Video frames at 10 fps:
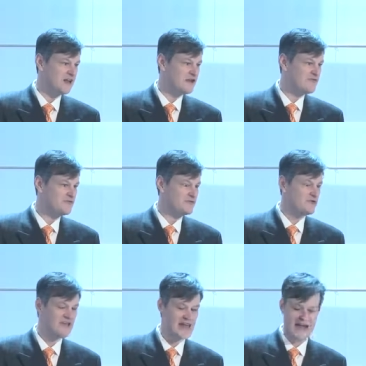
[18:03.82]
He loved to
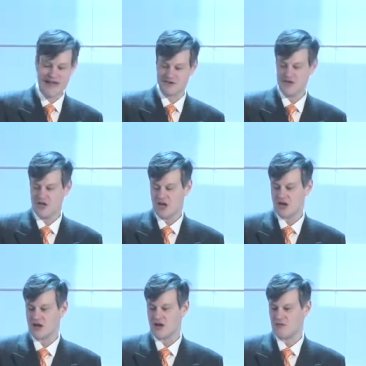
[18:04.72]
look at
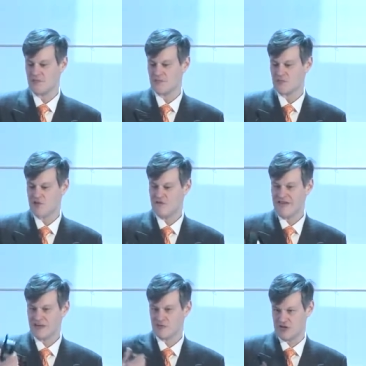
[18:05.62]

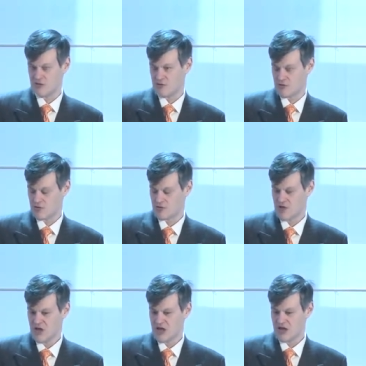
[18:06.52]
factory orders.
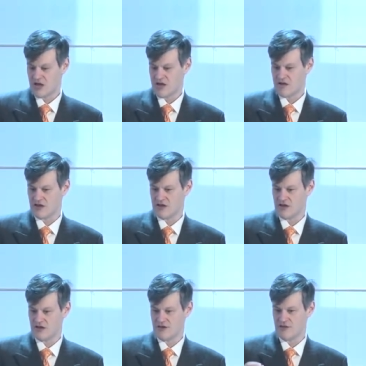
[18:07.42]
Uh,
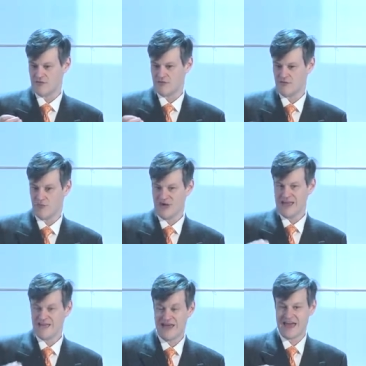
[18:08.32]
the
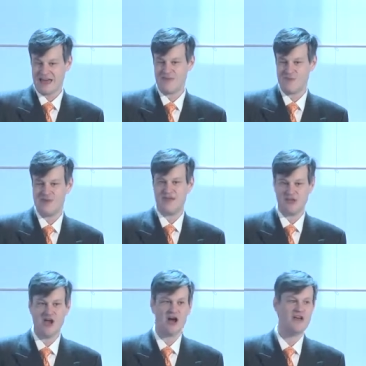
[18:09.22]
way that is being
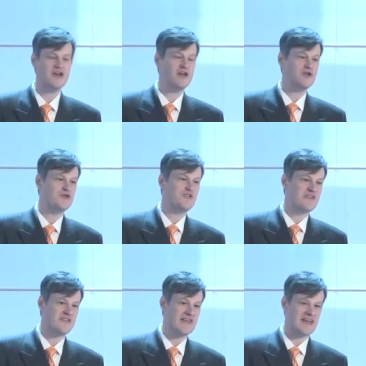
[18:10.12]
done to
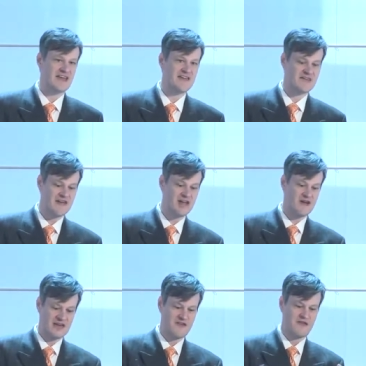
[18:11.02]
this day is
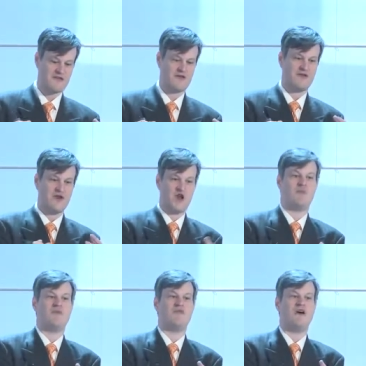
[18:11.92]
there is a certain
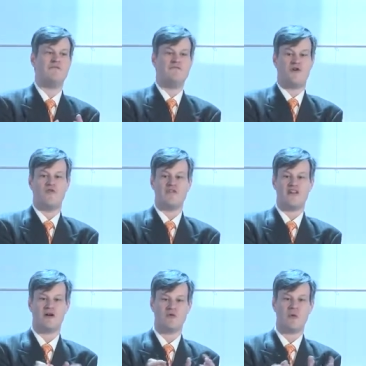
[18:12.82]
number of firms
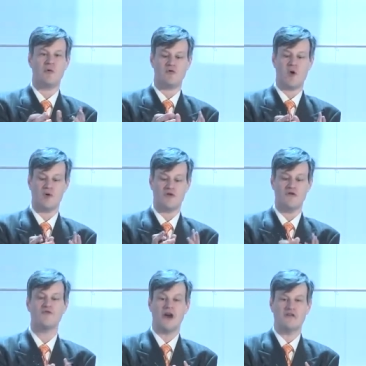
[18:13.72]
that are quote, quote,
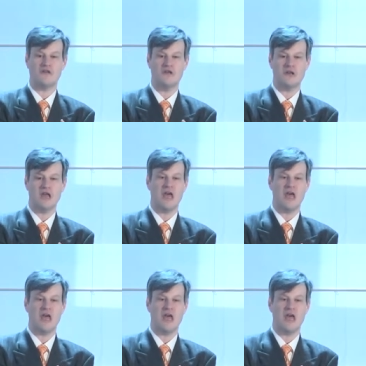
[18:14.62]
constructed